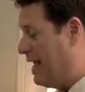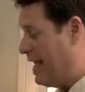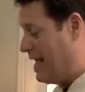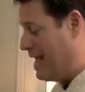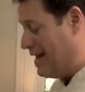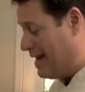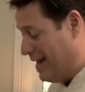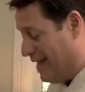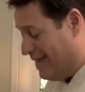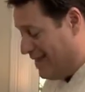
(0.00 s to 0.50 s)

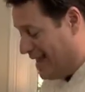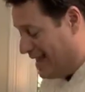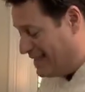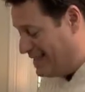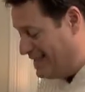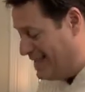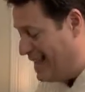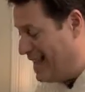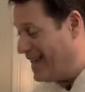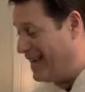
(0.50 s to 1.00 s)
and
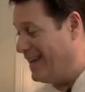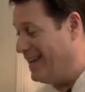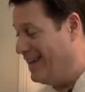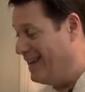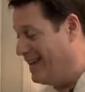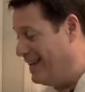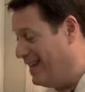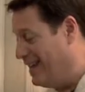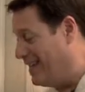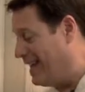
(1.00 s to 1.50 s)
that's it.
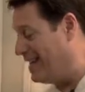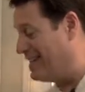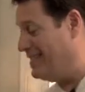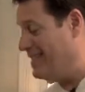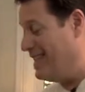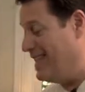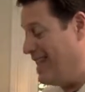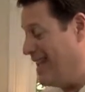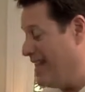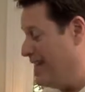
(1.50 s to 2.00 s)
That's
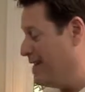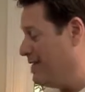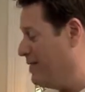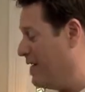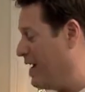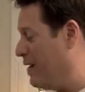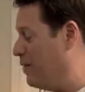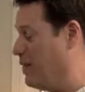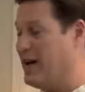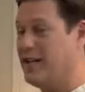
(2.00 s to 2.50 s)
the end of
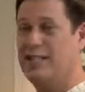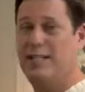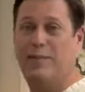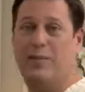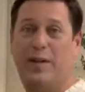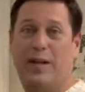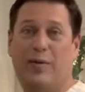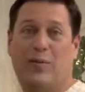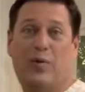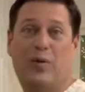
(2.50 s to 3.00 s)
that
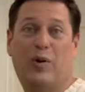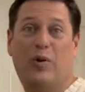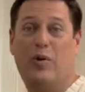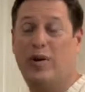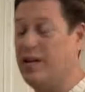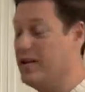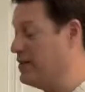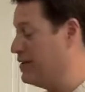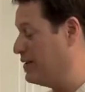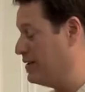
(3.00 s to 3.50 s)
recipe. We're
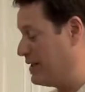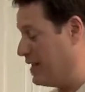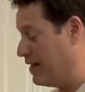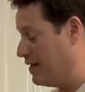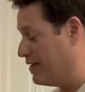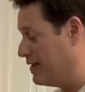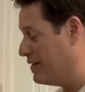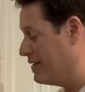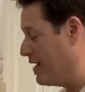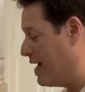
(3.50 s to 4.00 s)
going to set
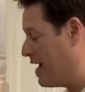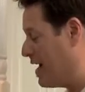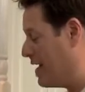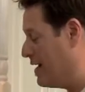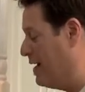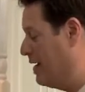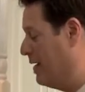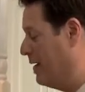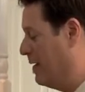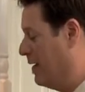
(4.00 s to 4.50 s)
it
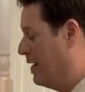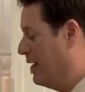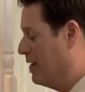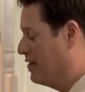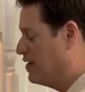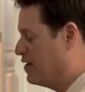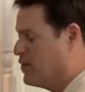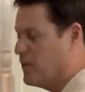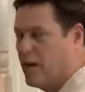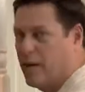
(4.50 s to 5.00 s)
aside.
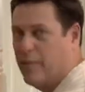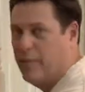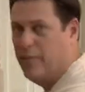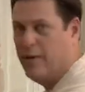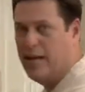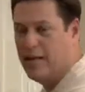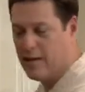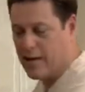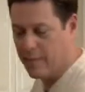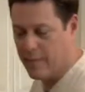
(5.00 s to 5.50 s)
Just going to
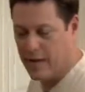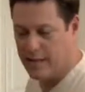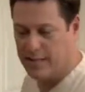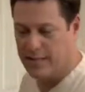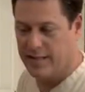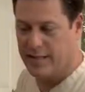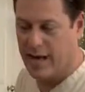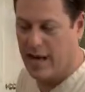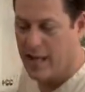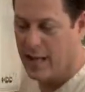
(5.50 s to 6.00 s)
peek on my
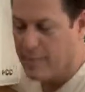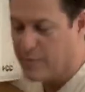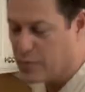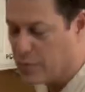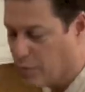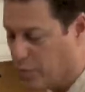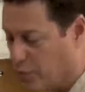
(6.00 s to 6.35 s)
scallops